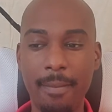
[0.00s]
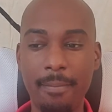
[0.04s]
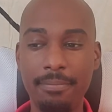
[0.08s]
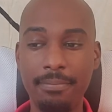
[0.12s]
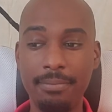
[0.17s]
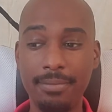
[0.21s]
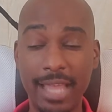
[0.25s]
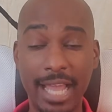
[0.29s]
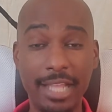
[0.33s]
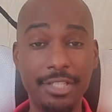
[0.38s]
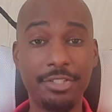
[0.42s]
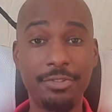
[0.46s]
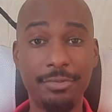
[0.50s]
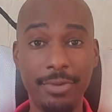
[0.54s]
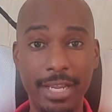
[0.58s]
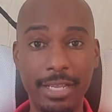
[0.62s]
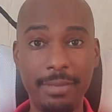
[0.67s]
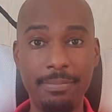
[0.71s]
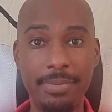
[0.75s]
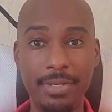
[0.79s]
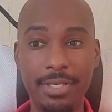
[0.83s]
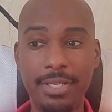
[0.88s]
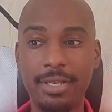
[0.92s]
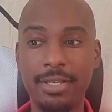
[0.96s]
that's
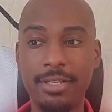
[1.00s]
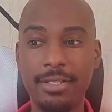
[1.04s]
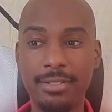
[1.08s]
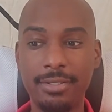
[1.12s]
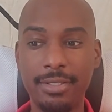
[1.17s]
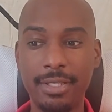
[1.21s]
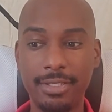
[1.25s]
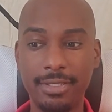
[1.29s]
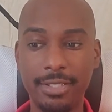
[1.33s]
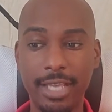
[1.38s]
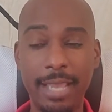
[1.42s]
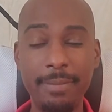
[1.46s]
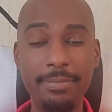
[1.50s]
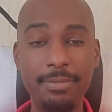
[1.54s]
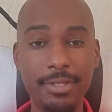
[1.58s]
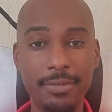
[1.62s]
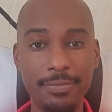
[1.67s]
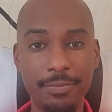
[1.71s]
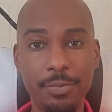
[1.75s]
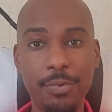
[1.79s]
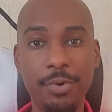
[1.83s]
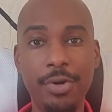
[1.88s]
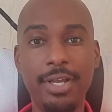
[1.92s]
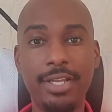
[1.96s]
great, because the types
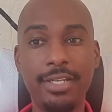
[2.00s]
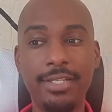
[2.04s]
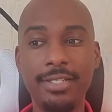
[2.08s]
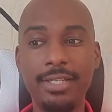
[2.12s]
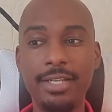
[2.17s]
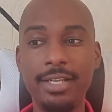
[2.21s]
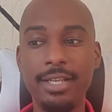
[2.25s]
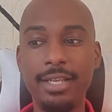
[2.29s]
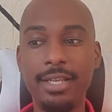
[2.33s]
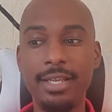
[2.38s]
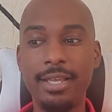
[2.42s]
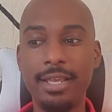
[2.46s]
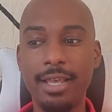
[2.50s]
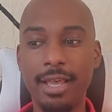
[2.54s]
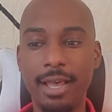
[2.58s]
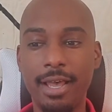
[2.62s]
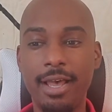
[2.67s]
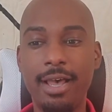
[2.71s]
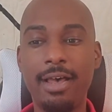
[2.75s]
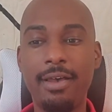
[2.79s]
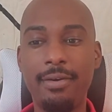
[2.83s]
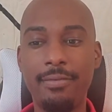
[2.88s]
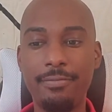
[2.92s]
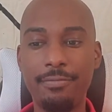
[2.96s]
of wood
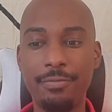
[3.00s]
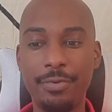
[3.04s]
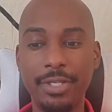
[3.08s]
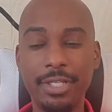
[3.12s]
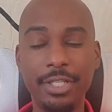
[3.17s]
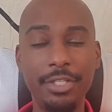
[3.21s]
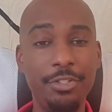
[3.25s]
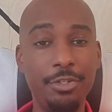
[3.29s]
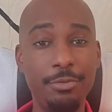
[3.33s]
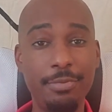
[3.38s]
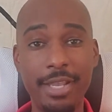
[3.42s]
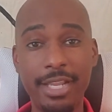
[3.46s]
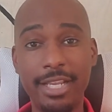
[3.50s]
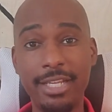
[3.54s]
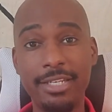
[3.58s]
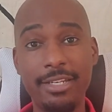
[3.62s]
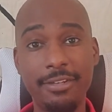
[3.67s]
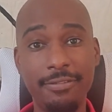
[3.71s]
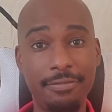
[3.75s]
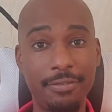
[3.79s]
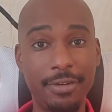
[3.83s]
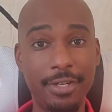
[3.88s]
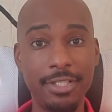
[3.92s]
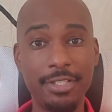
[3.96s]
really do make a
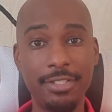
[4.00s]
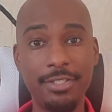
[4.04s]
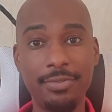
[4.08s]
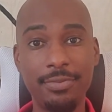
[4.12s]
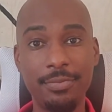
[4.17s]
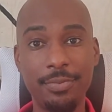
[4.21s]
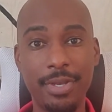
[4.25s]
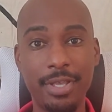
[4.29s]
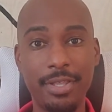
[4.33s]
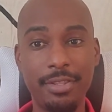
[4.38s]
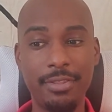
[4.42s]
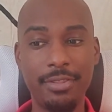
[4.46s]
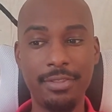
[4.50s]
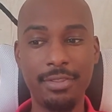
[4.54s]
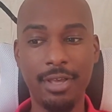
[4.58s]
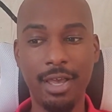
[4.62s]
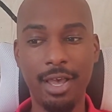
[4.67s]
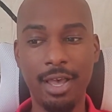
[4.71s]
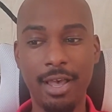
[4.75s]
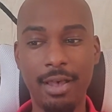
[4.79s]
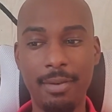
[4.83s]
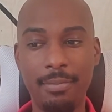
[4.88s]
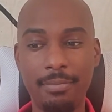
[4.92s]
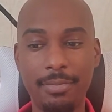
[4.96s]
difference with
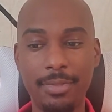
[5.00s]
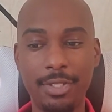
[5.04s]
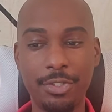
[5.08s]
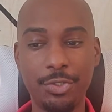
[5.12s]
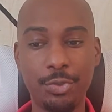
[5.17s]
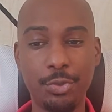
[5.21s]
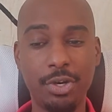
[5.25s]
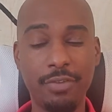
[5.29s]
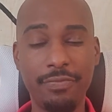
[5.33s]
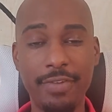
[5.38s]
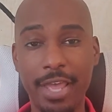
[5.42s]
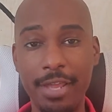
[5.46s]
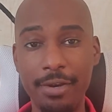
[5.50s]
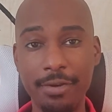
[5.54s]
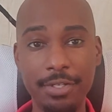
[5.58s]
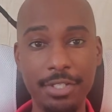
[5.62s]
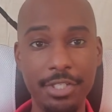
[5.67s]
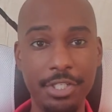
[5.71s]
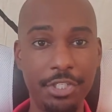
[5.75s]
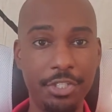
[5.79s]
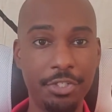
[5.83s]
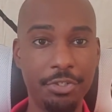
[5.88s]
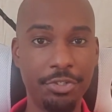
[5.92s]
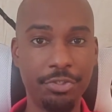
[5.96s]
the sort of
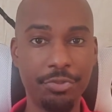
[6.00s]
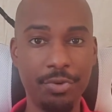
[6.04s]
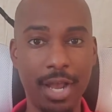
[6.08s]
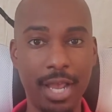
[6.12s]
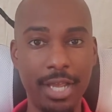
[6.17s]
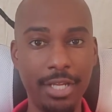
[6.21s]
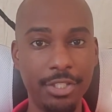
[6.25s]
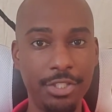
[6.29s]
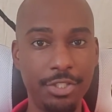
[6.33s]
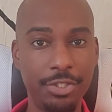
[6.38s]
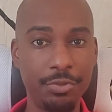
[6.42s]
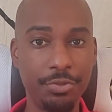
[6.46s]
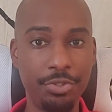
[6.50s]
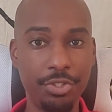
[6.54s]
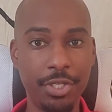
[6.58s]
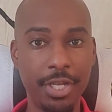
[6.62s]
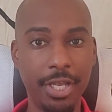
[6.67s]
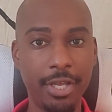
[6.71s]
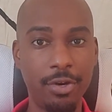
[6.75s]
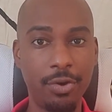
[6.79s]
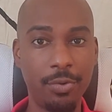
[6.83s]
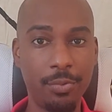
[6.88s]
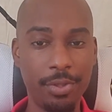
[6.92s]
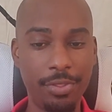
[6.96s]
energies you're trying to
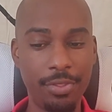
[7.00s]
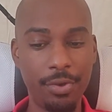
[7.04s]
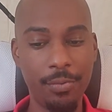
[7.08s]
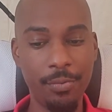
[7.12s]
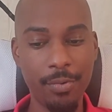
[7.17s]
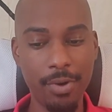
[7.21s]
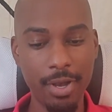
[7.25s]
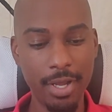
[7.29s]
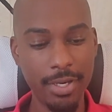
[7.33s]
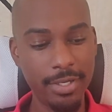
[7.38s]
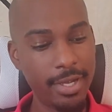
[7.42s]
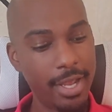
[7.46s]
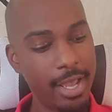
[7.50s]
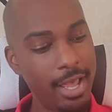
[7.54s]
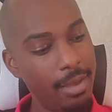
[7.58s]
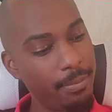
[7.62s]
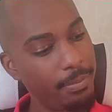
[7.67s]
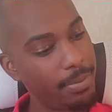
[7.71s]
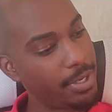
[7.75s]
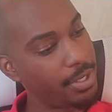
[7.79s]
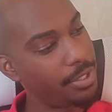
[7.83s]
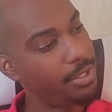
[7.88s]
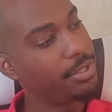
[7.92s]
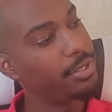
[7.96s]
channel with a wand.
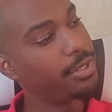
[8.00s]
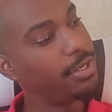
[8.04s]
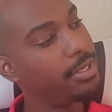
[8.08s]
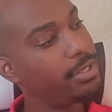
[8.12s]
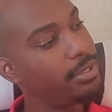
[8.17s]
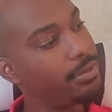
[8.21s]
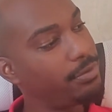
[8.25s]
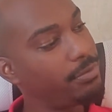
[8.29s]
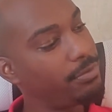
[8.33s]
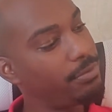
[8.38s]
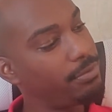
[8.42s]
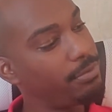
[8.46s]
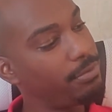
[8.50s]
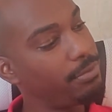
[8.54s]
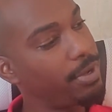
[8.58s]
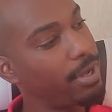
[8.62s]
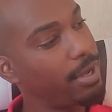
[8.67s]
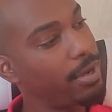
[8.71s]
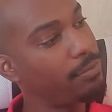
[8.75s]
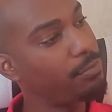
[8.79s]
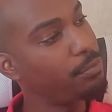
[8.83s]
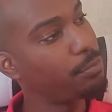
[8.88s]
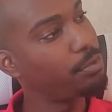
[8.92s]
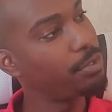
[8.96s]
But a good
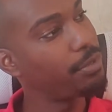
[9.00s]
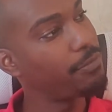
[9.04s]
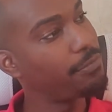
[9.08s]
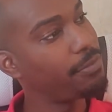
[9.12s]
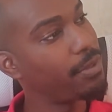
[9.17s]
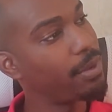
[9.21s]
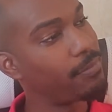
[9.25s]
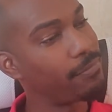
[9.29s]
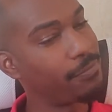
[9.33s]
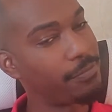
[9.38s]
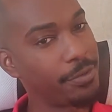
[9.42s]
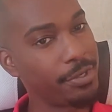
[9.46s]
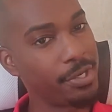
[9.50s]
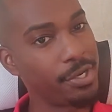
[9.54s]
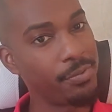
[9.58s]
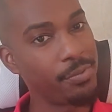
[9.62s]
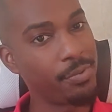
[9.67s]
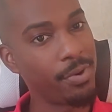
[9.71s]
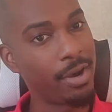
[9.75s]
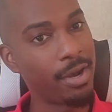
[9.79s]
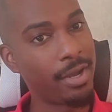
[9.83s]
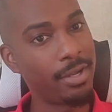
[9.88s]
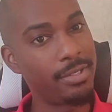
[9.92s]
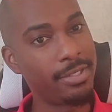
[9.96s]
rule of thumb for your
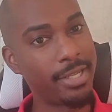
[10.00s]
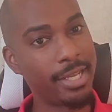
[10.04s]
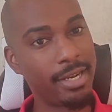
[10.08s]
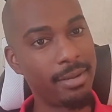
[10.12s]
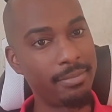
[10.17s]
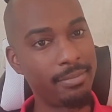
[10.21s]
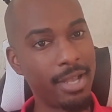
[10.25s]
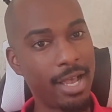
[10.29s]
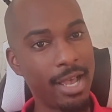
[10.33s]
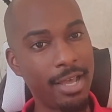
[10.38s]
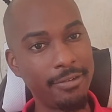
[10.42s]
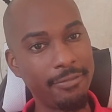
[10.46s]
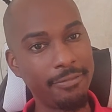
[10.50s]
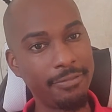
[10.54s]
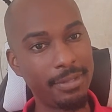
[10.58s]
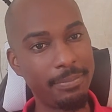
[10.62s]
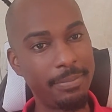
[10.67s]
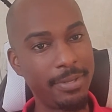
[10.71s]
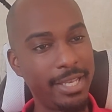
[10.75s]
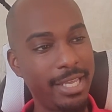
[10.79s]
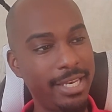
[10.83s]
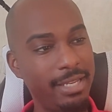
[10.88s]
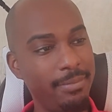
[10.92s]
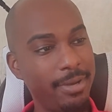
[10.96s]
wand, and I'm not
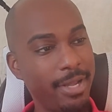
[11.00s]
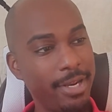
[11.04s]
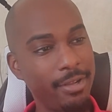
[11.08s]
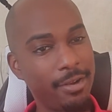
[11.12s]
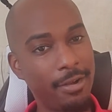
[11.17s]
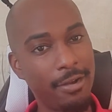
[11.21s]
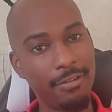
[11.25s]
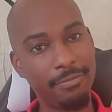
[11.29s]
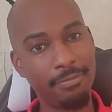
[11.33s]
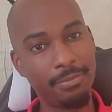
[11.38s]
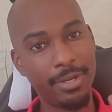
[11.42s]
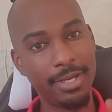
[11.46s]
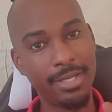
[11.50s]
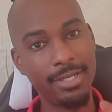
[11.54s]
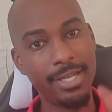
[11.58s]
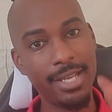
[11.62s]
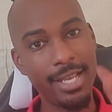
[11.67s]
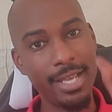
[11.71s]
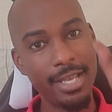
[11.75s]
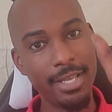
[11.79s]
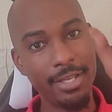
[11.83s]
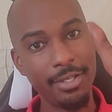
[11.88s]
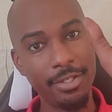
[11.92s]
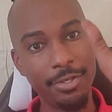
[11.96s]
flipping anybody off, but
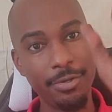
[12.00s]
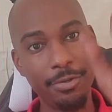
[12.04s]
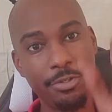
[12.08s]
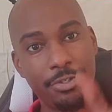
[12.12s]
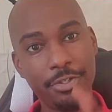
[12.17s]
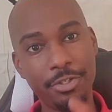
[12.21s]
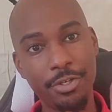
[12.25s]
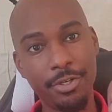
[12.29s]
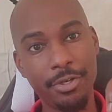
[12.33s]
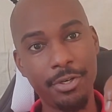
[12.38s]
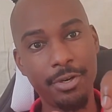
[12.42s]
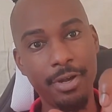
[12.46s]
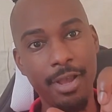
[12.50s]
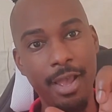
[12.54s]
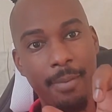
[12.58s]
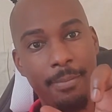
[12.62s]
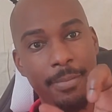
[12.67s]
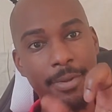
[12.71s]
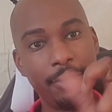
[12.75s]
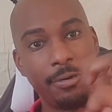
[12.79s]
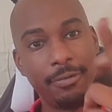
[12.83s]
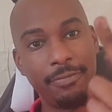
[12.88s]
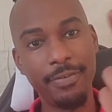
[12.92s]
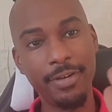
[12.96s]
use your
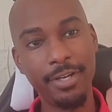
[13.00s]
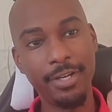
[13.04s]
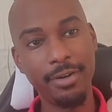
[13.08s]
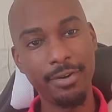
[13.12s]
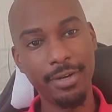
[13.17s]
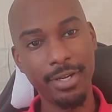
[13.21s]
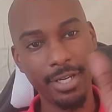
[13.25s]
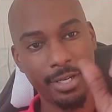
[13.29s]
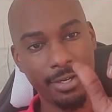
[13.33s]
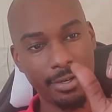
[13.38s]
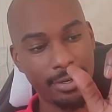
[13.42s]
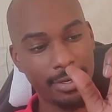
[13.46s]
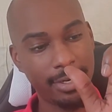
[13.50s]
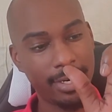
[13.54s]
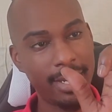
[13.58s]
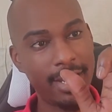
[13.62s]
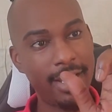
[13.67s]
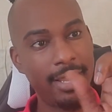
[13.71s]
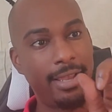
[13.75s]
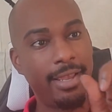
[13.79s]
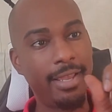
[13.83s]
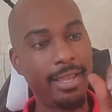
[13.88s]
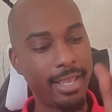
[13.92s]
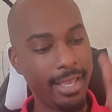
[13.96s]
middle finger here
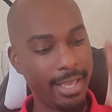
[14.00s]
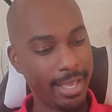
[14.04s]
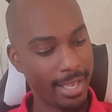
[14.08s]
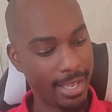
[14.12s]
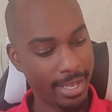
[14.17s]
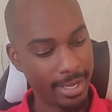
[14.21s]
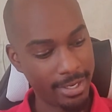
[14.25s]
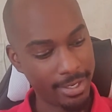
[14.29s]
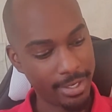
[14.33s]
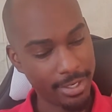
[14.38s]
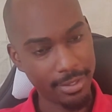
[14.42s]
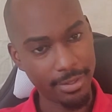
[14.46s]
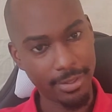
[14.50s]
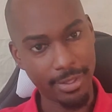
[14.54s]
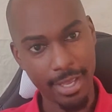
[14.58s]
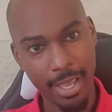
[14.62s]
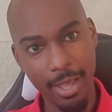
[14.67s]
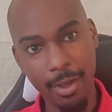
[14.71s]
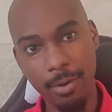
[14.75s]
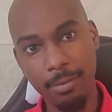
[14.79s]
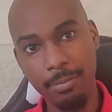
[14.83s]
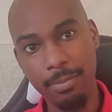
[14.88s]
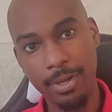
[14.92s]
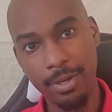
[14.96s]
and the
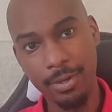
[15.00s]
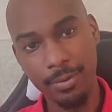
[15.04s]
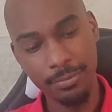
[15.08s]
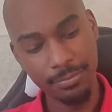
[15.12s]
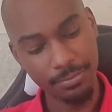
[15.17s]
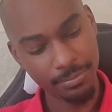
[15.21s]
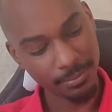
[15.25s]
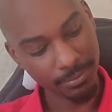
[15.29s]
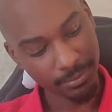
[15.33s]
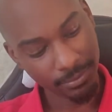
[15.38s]
elbow.